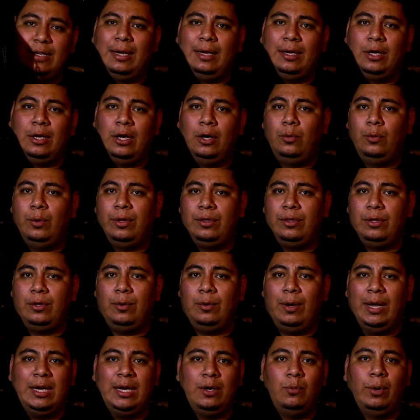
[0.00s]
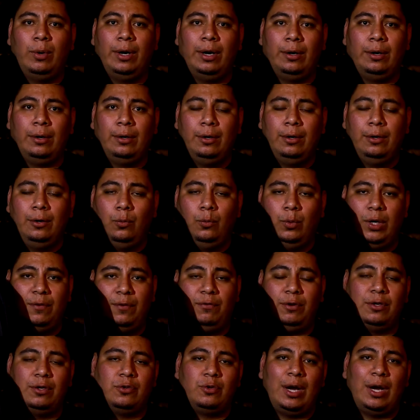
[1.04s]
can go with you anywhere
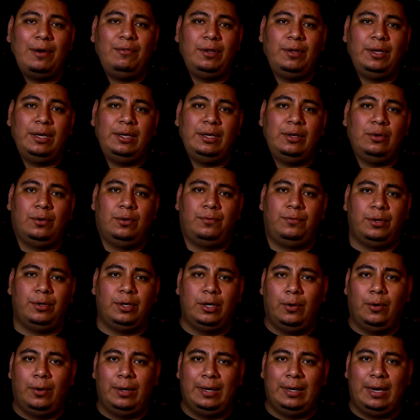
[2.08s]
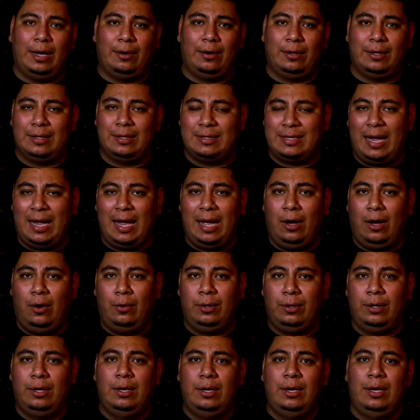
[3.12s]
whenever you're traveling, or if you're going out of
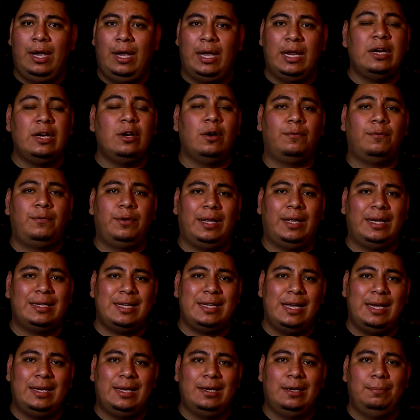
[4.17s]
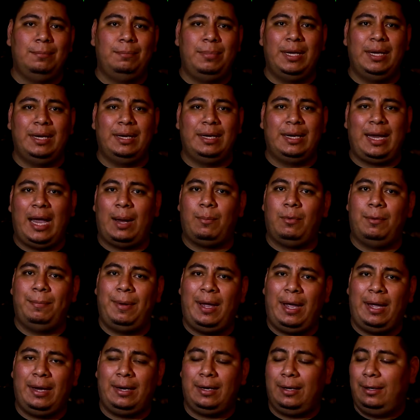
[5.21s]
town and you don't feel like taking a big camera
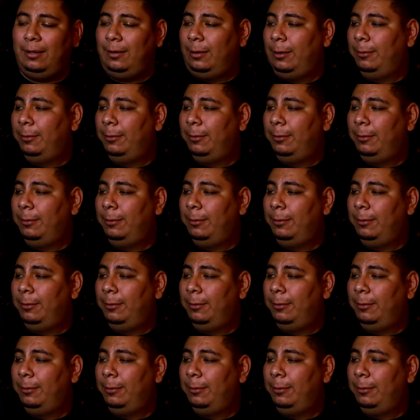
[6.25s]
bag,